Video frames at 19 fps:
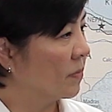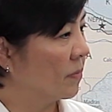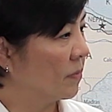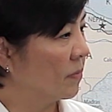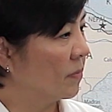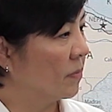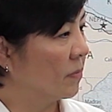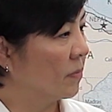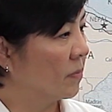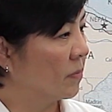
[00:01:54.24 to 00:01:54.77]

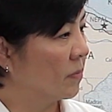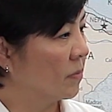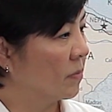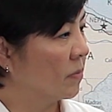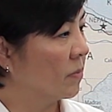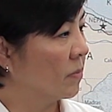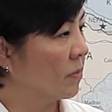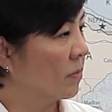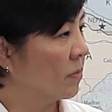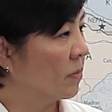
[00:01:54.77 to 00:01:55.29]

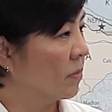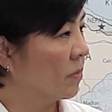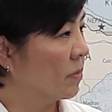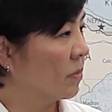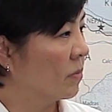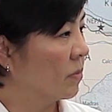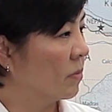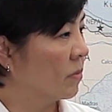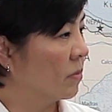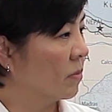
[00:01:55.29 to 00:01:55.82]

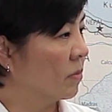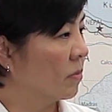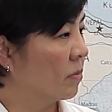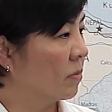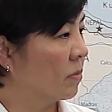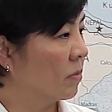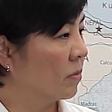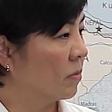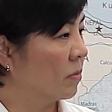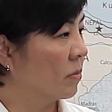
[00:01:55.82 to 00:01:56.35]

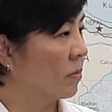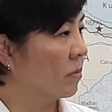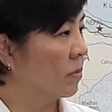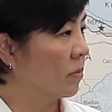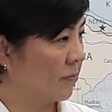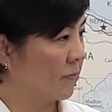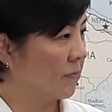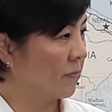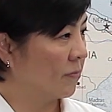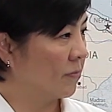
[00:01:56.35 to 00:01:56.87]

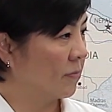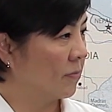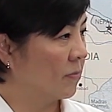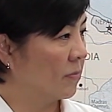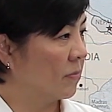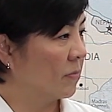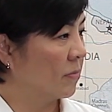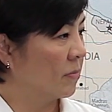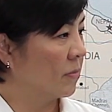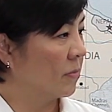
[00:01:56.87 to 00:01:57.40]

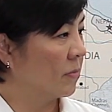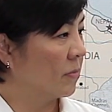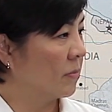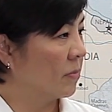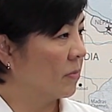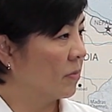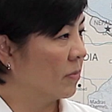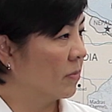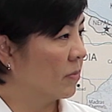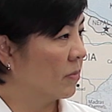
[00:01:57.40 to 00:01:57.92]

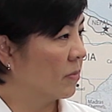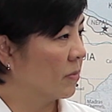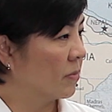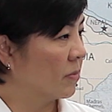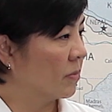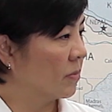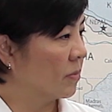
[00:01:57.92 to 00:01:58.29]
This person isn't speaking.